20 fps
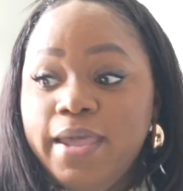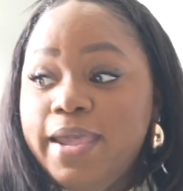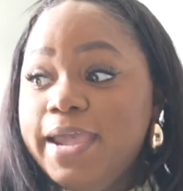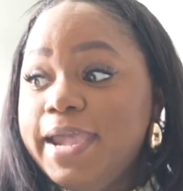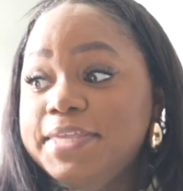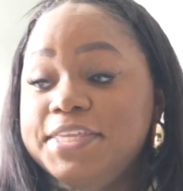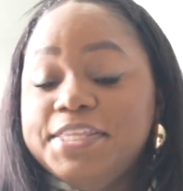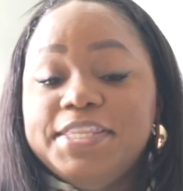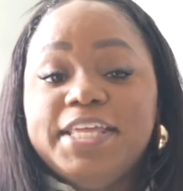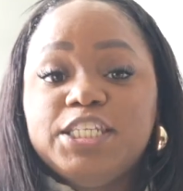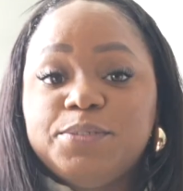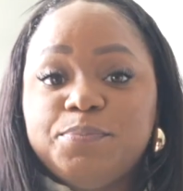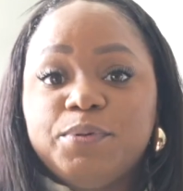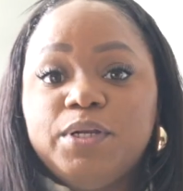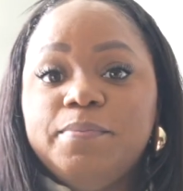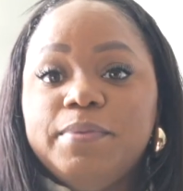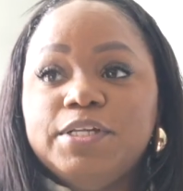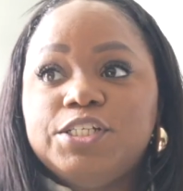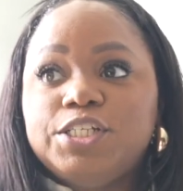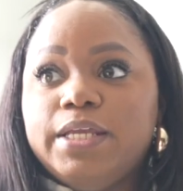And then that's pretty
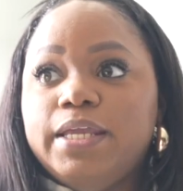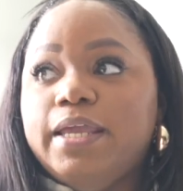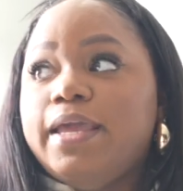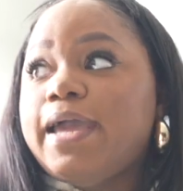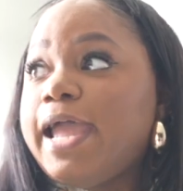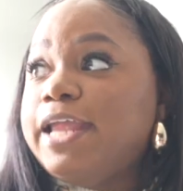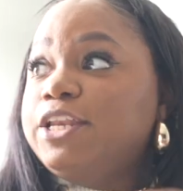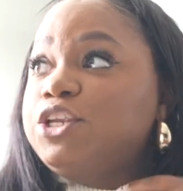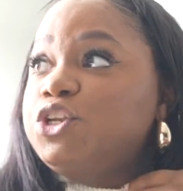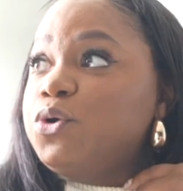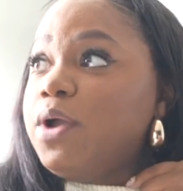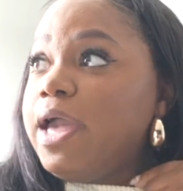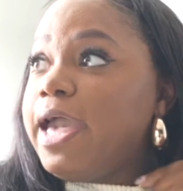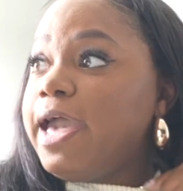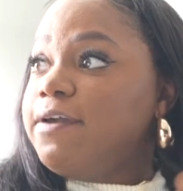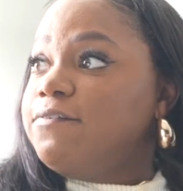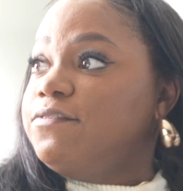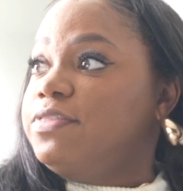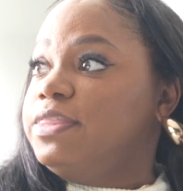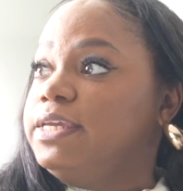much it. I do
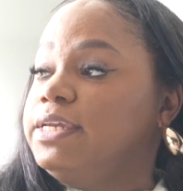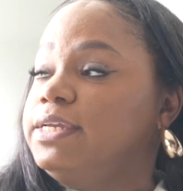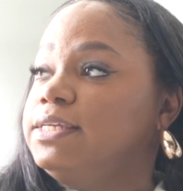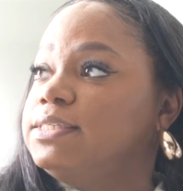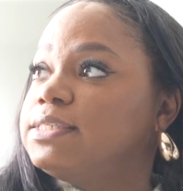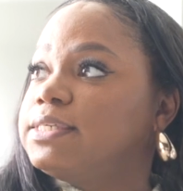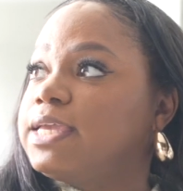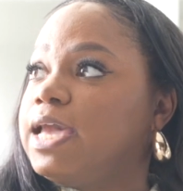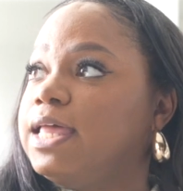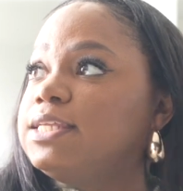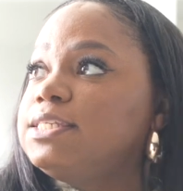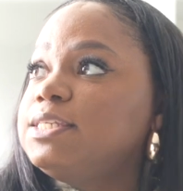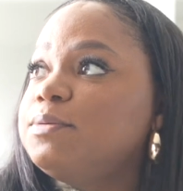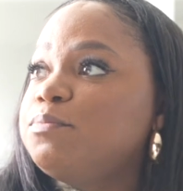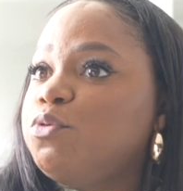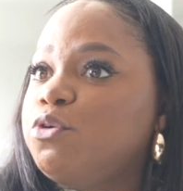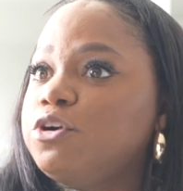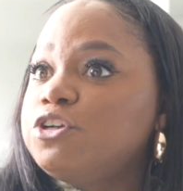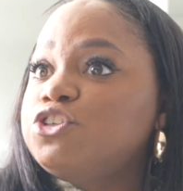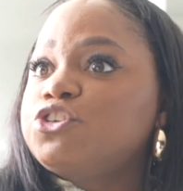have these skeleton
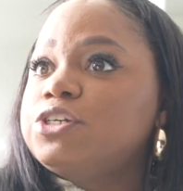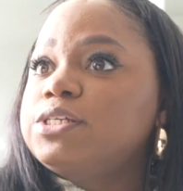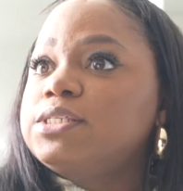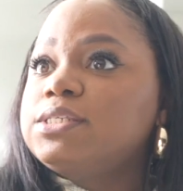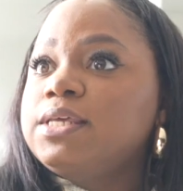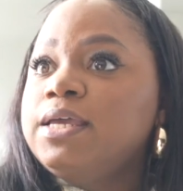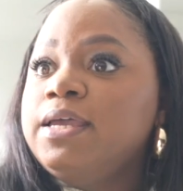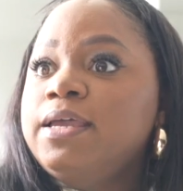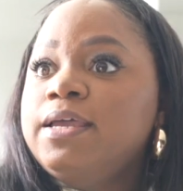portraits